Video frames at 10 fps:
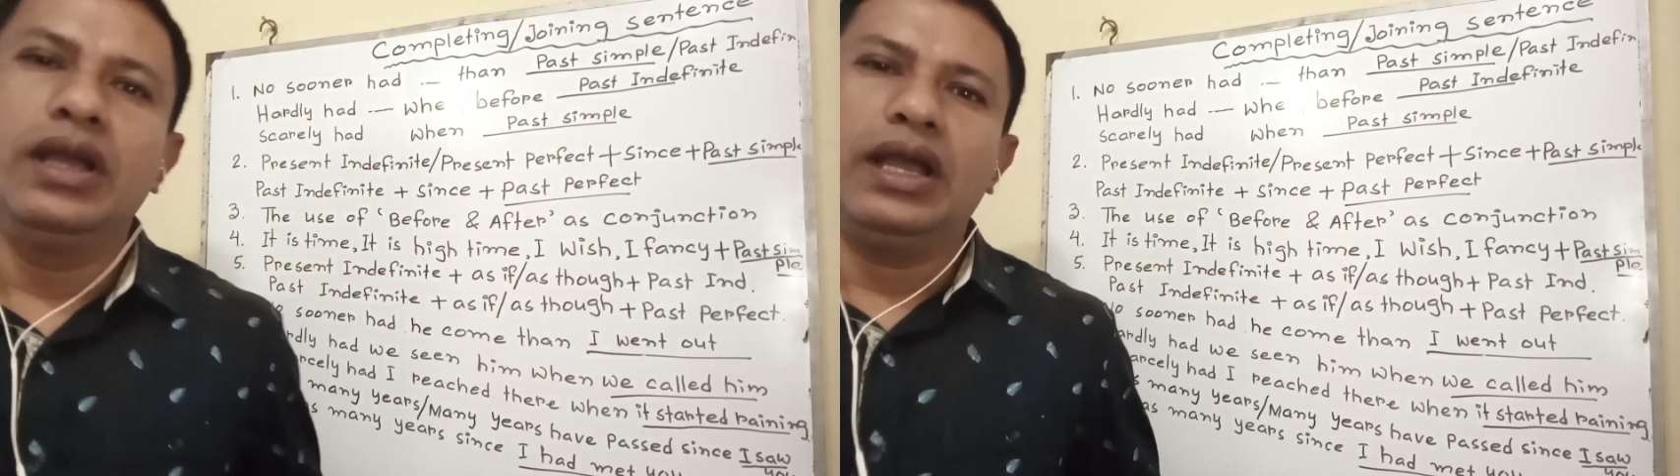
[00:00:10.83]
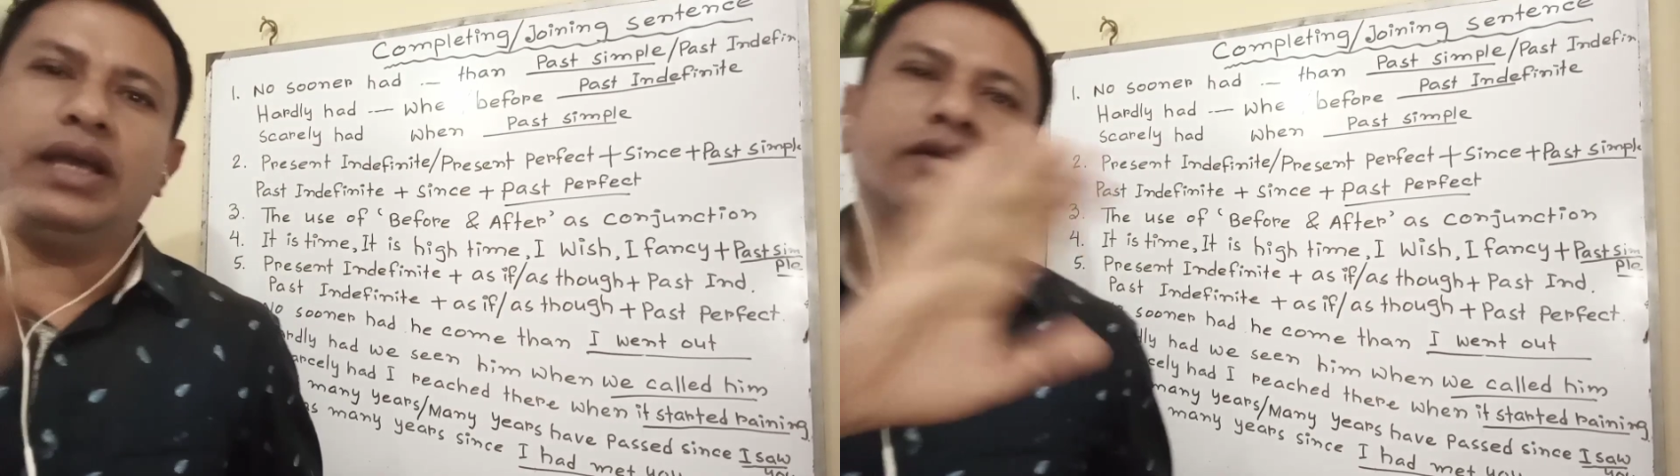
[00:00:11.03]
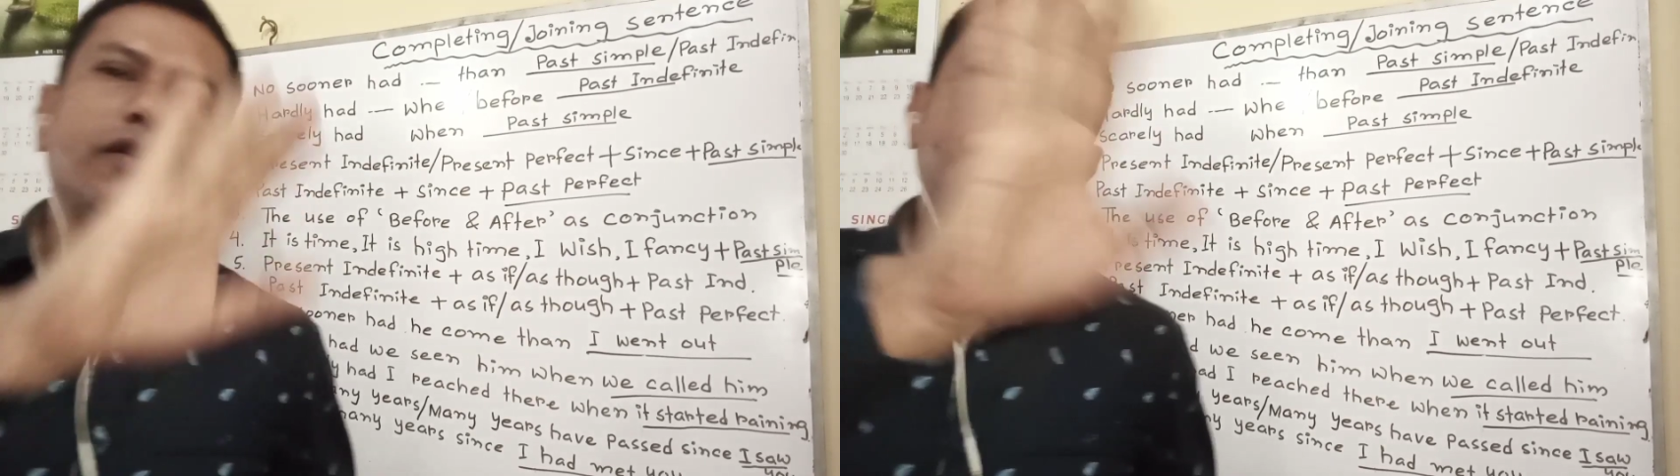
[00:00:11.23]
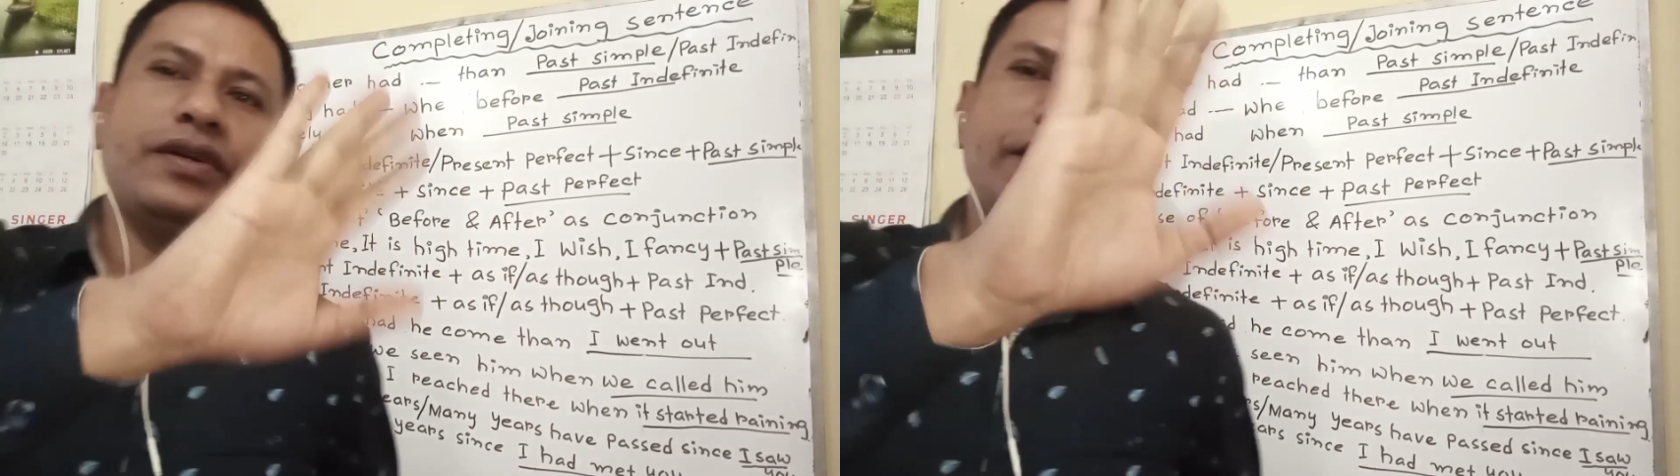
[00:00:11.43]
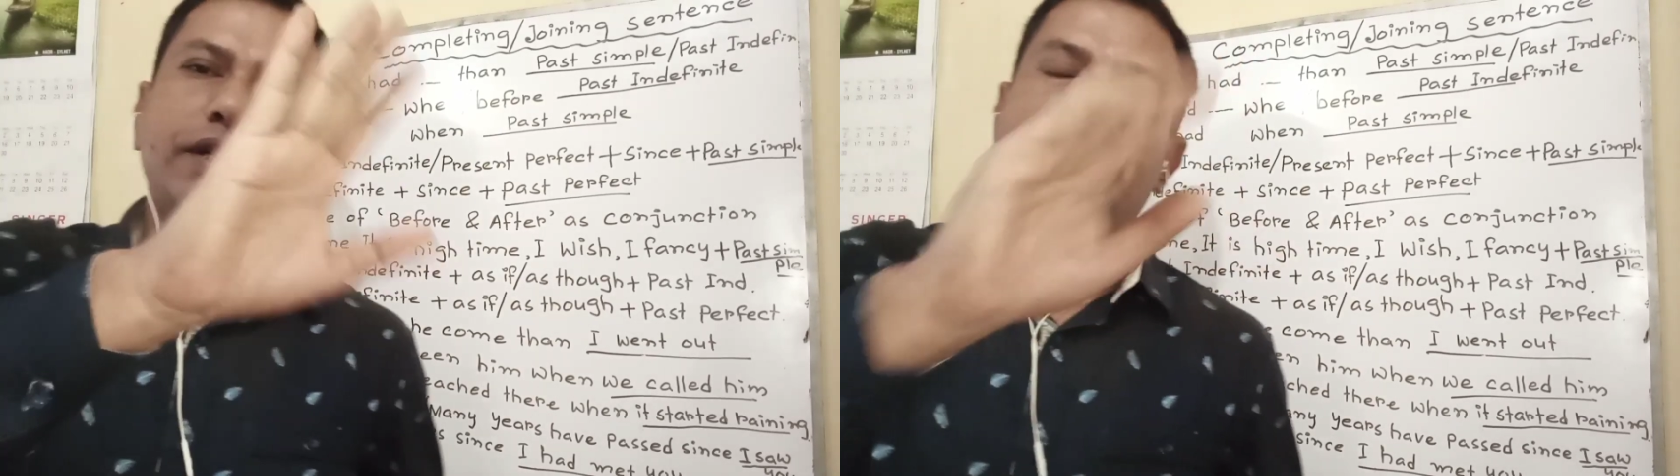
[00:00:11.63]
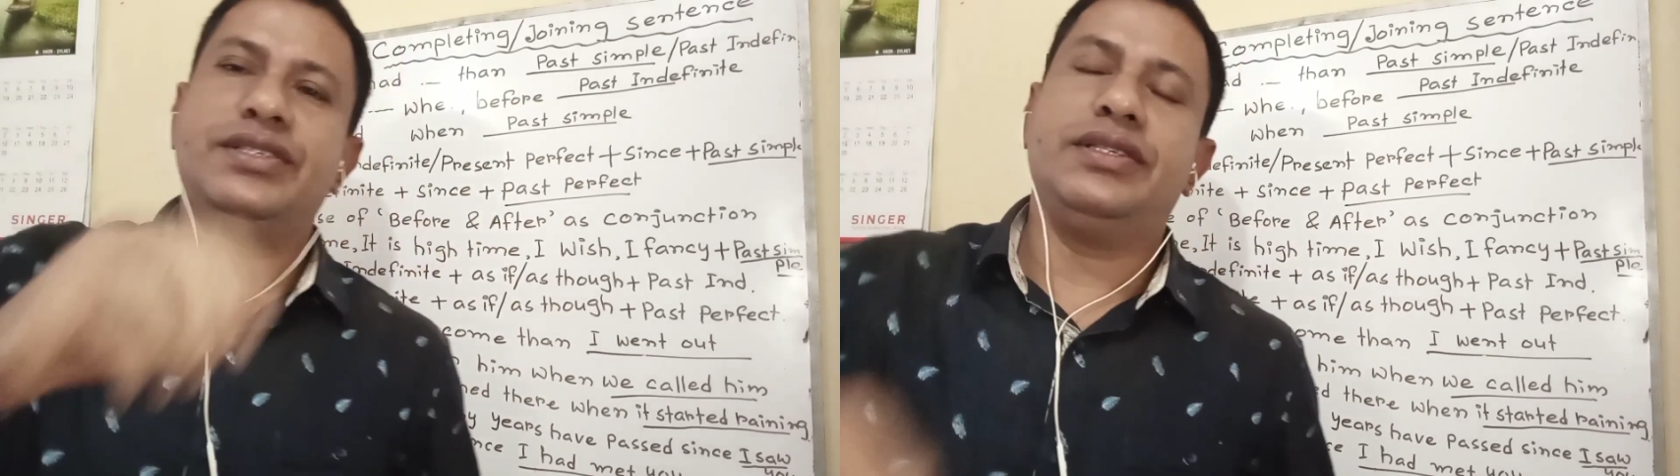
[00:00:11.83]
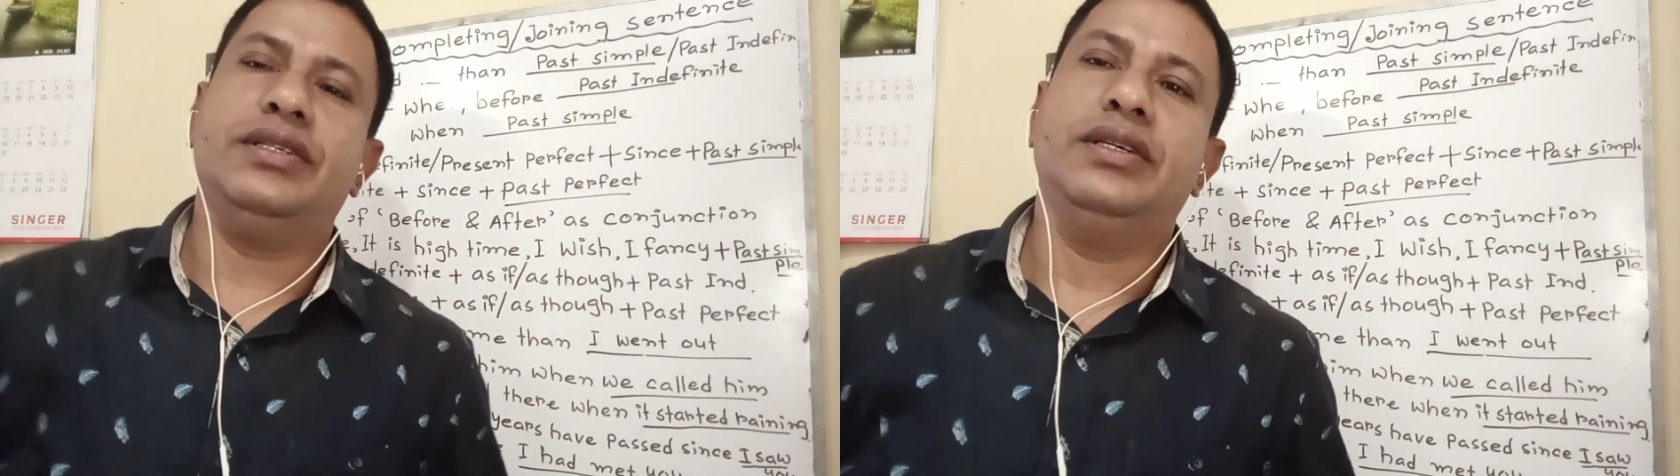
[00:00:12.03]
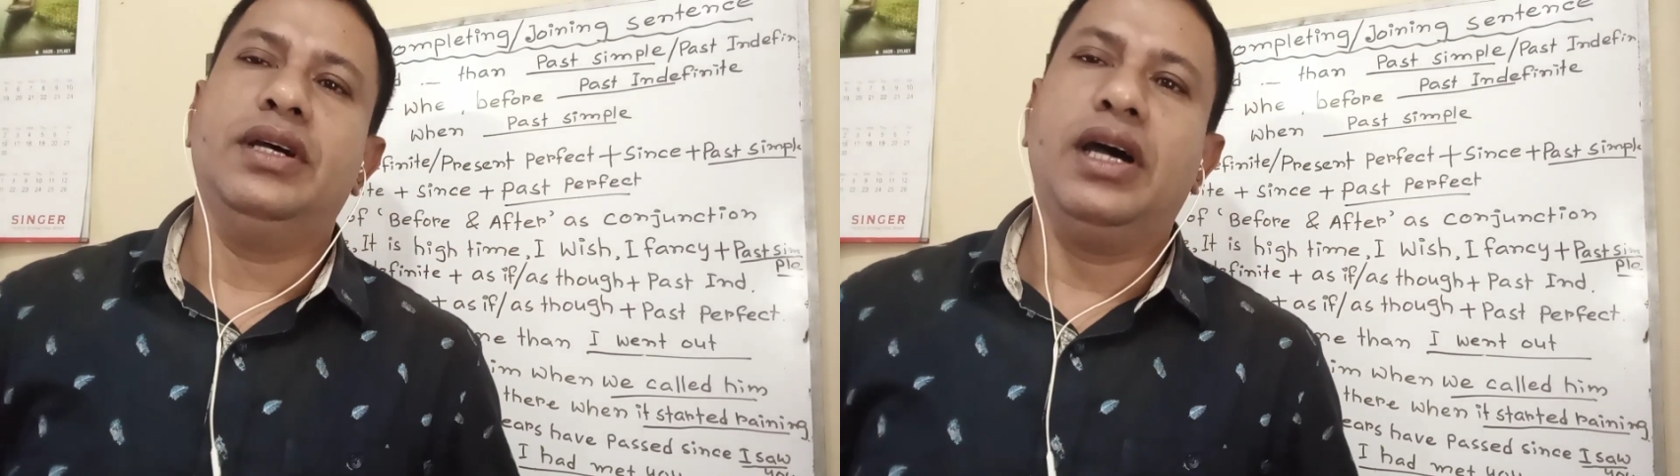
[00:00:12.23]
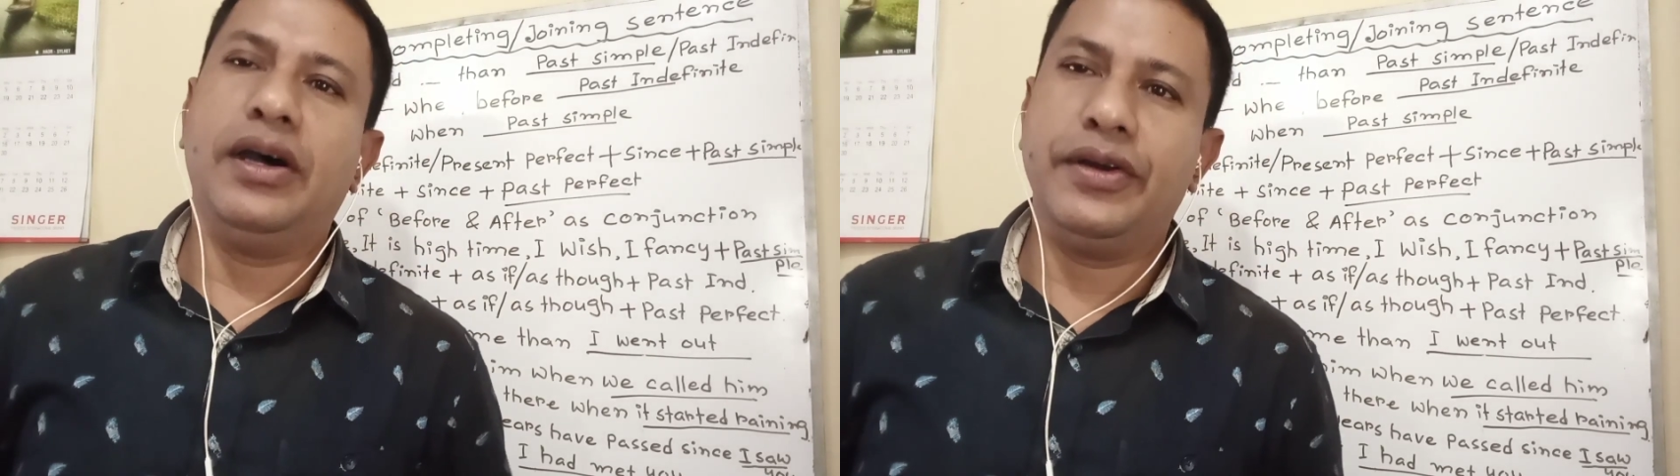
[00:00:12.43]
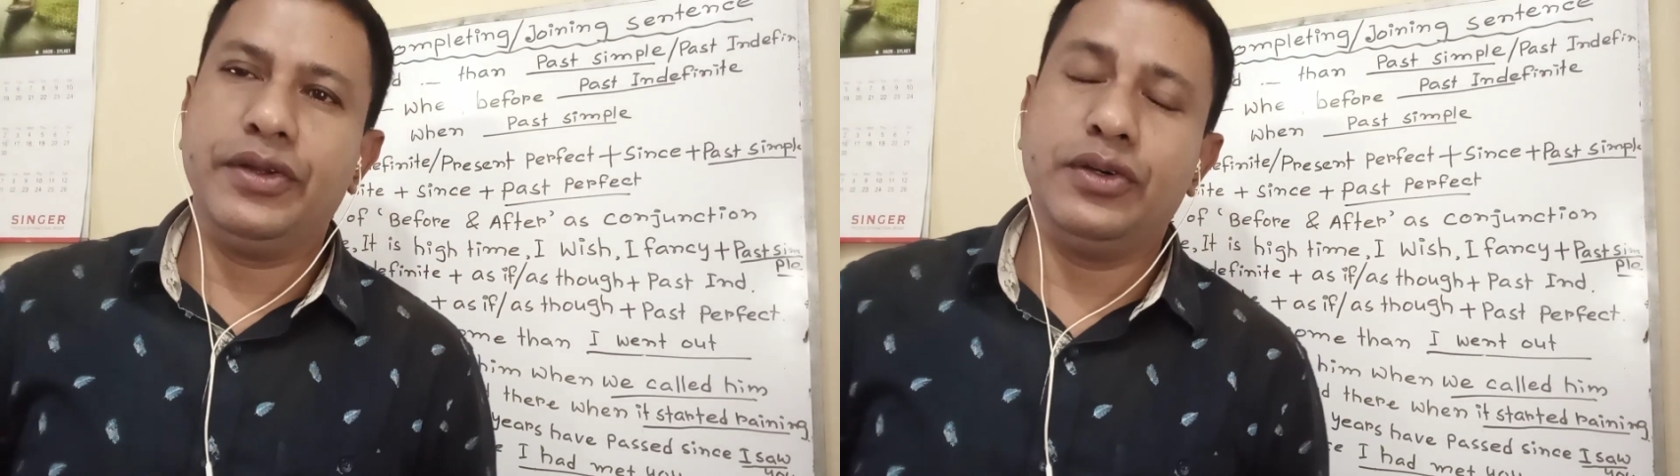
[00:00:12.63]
Hello friends, how are you?